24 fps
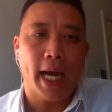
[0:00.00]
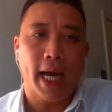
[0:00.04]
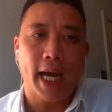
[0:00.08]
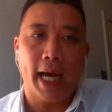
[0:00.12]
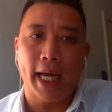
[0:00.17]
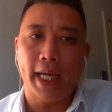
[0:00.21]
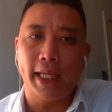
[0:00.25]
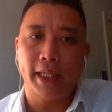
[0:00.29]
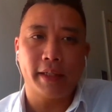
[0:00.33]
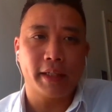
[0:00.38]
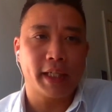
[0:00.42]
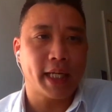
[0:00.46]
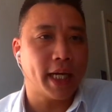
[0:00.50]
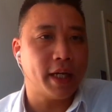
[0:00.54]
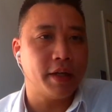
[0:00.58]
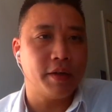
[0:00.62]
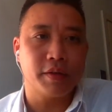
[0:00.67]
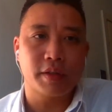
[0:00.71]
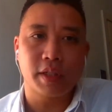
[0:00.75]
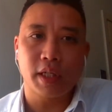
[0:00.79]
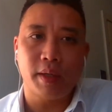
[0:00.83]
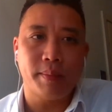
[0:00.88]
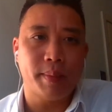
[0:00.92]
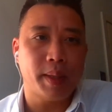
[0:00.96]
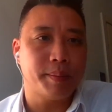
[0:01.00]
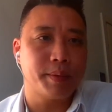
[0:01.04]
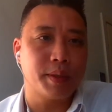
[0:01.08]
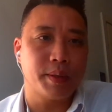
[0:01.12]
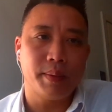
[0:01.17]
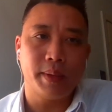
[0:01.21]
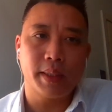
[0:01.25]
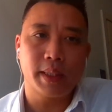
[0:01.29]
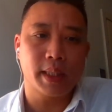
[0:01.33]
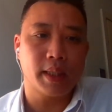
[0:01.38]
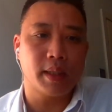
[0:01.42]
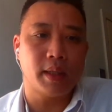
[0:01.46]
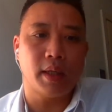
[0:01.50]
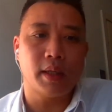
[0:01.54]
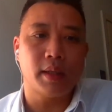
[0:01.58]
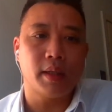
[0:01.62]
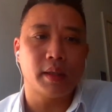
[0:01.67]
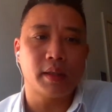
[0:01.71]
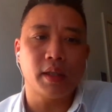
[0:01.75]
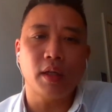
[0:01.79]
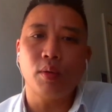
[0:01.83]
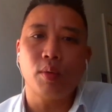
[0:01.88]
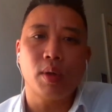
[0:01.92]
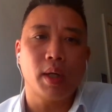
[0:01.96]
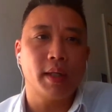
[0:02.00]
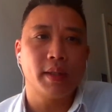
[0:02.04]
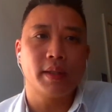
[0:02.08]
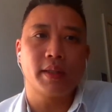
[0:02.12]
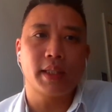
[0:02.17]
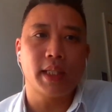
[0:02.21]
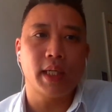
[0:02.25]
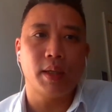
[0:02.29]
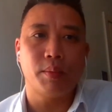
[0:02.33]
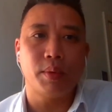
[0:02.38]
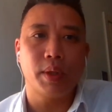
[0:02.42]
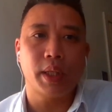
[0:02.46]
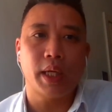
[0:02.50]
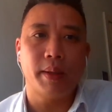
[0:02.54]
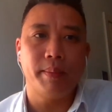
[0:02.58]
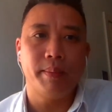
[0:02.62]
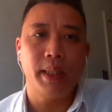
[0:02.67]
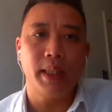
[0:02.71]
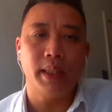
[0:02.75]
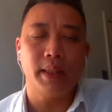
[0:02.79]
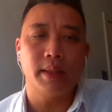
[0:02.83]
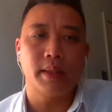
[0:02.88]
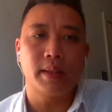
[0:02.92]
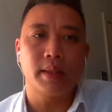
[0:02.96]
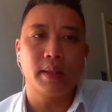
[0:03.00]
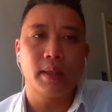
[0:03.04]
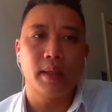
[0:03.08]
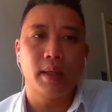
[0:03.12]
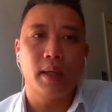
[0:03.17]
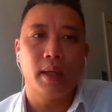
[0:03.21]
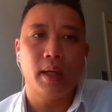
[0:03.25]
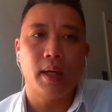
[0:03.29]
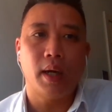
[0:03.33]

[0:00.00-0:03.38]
And candidates come up to me and said, I, I don't quite understand what that means.